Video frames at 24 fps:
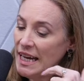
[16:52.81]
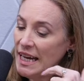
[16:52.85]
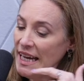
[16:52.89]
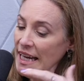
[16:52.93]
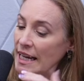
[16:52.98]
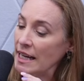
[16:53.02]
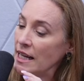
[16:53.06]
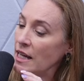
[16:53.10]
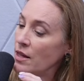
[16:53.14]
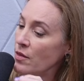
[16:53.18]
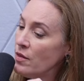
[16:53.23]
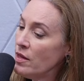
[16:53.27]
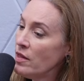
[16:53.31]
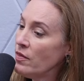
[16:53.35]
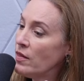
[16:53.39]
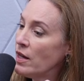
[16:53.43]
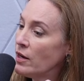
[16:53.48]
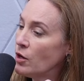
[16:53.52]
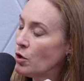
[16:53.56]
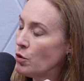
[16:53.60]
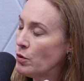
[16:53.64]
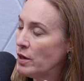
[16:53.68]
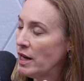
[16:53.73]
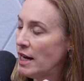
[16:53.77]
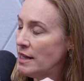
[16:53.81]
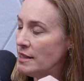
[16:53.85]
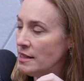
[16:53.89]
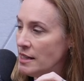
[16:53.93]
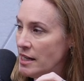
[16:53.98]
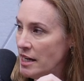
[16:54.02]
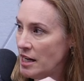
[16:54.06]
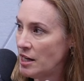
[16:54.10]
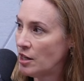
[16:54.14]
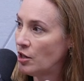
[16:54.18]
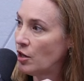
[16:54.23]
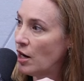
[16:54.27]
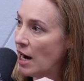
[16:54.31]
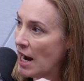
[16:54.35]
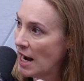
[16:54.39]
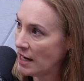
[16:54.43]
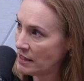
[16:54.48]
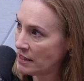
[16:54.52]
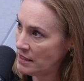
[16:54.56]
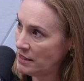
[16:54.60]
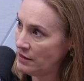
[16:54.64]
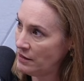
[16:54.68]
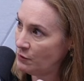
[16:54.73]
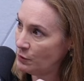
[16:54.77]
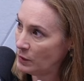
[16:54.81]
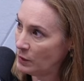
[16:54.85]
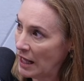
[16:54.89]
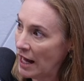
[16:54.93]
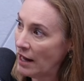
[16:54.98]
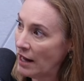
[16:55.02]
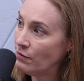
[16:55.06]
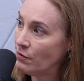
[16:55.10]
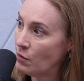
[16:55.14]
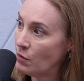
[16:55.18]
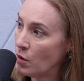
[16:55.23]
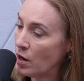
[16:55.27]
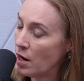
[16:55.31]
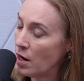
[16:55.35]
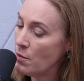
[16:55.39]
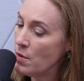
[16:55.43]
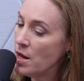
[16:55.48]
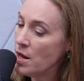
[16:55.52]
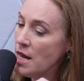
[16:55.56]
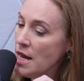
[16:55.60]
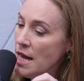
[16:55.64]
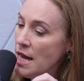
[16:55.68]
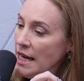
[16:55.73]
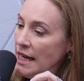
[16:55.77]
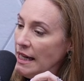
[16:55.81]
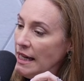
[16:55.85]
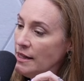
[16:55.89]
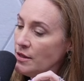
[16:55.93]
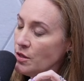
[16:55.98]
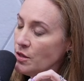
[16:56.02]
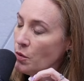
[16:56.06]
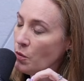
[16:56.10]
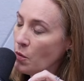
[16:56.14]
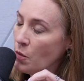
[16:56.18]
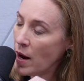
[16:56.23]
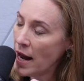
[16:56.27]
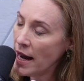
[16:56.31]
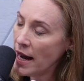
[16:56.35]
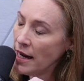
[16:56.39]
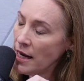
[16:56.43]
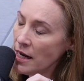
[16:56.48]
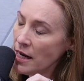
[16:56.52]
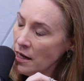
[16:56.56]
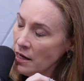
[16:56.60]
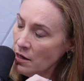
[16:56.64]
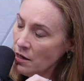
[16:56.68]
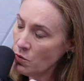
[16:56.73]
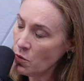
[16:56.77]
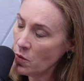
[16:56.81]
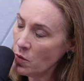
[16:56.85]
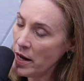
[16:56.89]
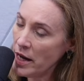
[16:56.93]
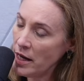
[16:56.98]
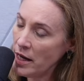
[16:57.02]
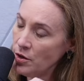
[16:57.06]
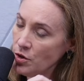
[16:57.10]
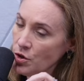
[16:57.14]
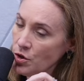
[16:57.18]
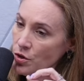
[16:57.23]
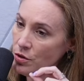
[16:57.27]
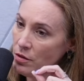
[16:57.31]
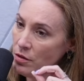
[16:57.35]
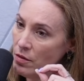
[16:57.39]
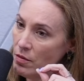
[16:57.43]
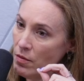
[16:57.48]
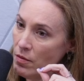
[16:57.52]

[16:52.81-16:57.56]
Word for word: Anything that creates an interactive platform is a way in which